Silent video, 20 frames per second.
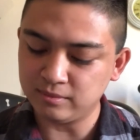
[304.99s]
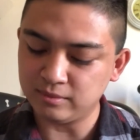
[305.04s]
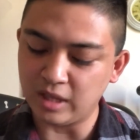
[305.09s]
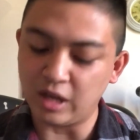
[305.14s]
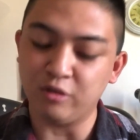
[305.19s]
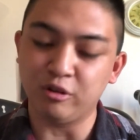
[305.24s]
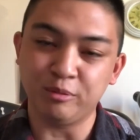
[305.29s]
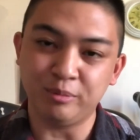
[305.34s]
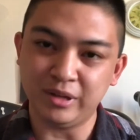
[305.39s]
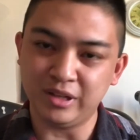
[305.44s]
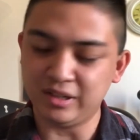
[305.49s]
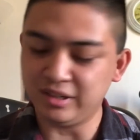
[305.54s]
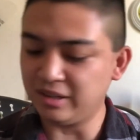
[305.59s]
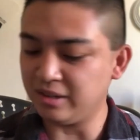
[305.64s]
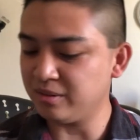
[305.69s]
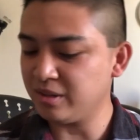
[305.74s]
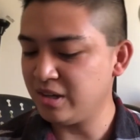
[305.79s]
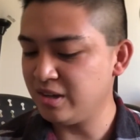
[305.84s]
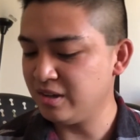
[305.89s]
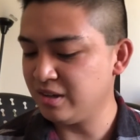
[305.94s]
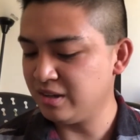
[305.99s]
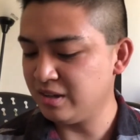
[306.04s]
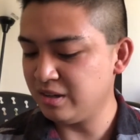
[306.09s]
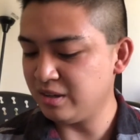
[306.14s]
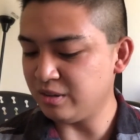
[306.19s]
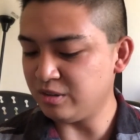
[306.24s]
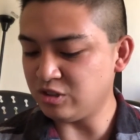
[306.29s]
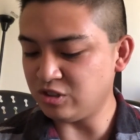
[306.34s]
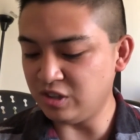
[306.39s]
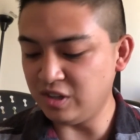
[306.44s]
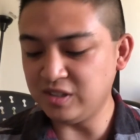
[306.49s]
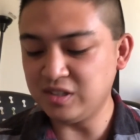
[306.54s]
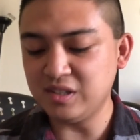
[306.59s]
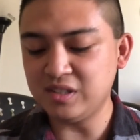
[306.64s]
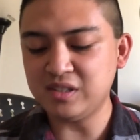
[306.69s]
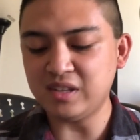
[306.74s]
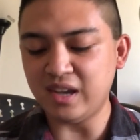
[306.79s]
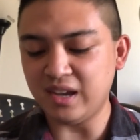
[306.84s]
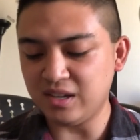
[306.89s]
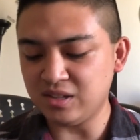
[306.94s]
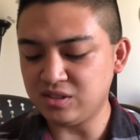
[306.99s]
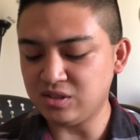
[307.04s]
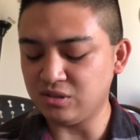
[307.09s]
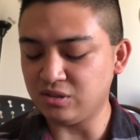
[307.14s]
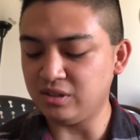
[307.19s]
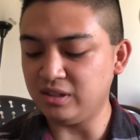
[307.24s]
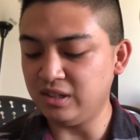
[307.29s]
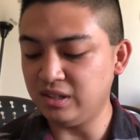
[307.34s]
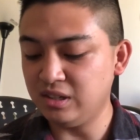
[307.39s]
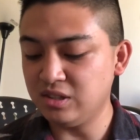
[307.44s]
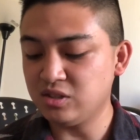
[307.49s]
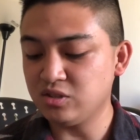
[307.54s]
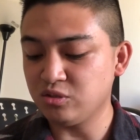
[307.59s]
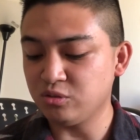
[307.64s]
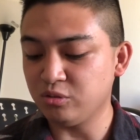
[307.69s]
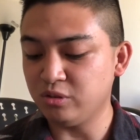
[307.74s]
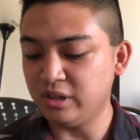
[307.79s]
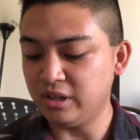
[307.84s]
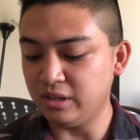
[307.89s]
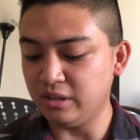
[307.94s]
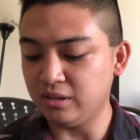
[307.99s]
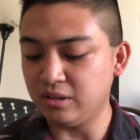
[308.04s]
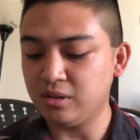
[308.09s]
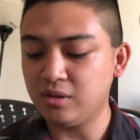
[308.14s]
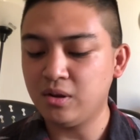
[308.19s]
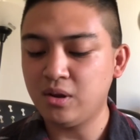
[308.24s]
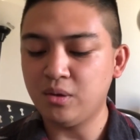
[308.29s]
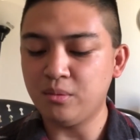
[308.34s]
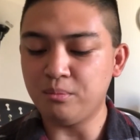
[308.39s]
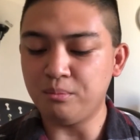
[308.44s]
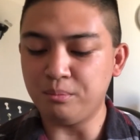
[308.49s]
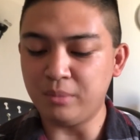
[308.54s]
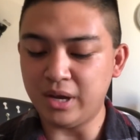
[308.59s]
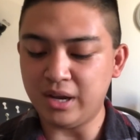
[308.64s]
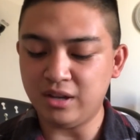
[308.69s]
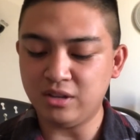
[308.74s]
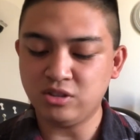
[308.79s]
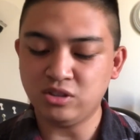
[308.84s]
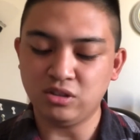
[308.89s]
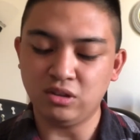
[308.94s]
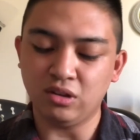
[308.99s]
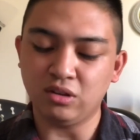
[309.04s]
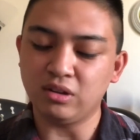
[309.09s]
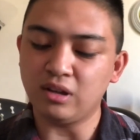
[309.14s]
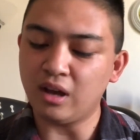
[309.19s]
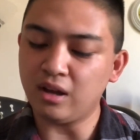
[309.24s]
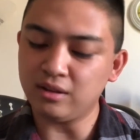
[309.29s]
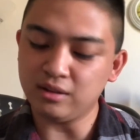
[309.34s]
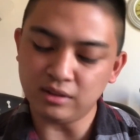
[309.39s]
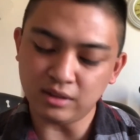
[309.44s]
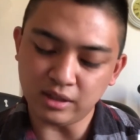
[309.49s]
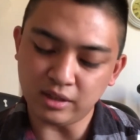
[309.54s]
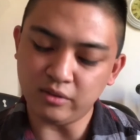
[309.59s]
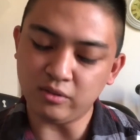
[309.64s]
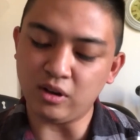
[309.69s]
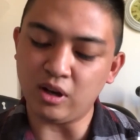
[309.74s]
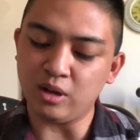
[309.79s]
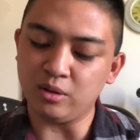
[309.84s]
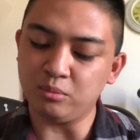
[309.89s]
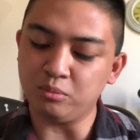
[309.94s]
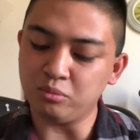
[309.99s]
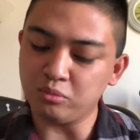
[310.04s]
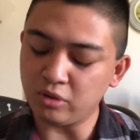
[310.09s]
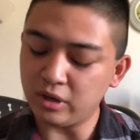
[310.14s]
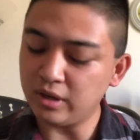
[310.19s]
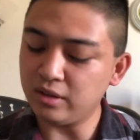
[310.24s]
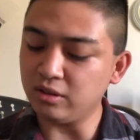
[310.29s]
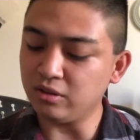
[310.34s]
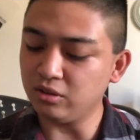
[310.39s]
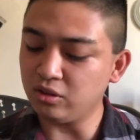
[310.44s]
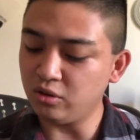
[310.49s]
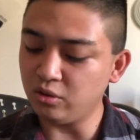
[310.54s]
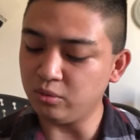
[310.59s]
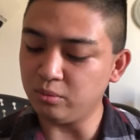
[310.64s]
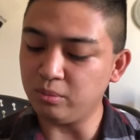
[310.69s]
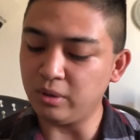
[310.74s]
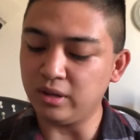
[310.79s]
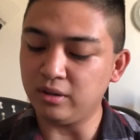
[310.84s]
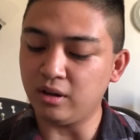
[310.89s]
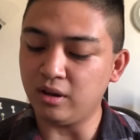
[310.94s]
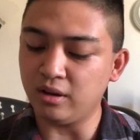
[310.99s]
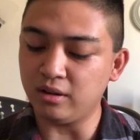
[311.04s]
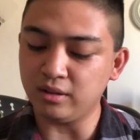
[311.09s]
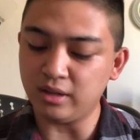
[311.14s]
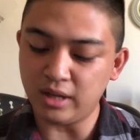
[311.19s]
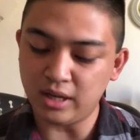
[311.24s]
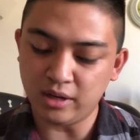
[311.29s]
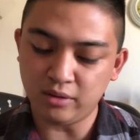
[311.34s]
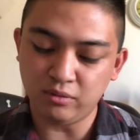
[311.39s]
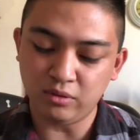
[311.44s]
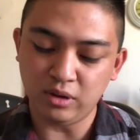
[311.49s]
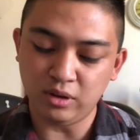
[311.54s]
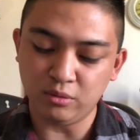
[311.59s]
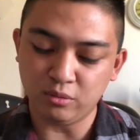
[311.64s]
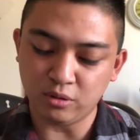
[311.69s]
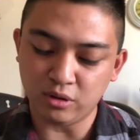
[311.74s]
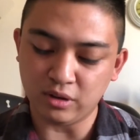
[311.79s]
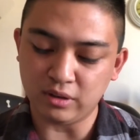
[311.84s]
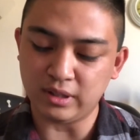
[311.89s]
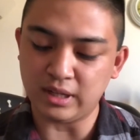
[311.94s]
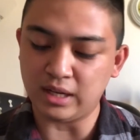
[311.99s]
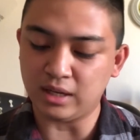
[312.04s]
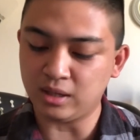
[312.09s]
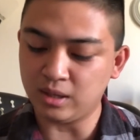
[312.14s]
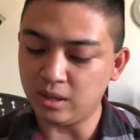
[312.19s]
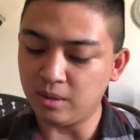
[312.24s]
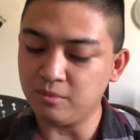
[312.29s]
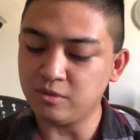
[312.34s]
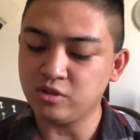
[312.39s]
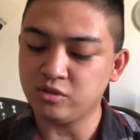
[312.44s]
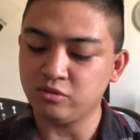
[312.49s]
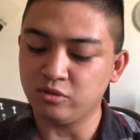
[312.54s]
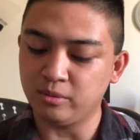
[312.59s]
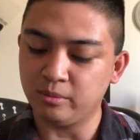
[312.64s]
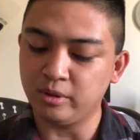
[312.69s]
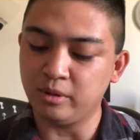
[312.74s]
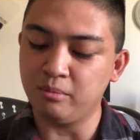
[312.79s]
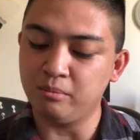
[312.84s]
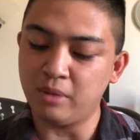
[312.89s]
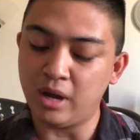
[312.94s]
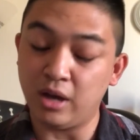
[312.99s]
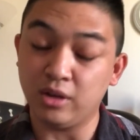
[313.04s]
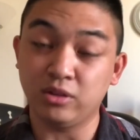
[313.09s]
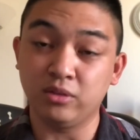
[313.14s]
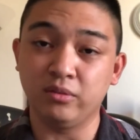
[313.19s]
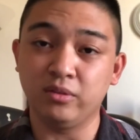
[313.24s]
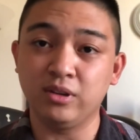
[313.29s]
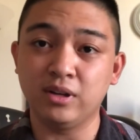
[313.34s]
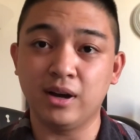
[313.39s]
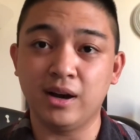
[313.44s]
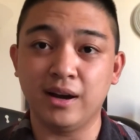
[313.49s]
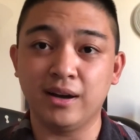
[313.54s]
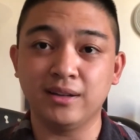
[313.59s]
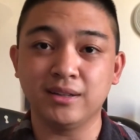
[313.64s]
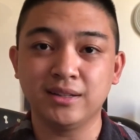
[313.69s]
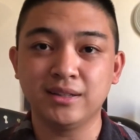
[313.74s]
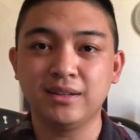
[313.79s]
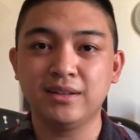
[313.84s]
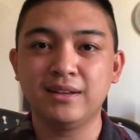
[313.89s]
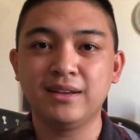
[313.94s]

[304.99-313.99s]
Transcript: I'll repeat again. Jesus answered, it is written, man shall not live on bread alone, but on every word that comes from the mouth of God.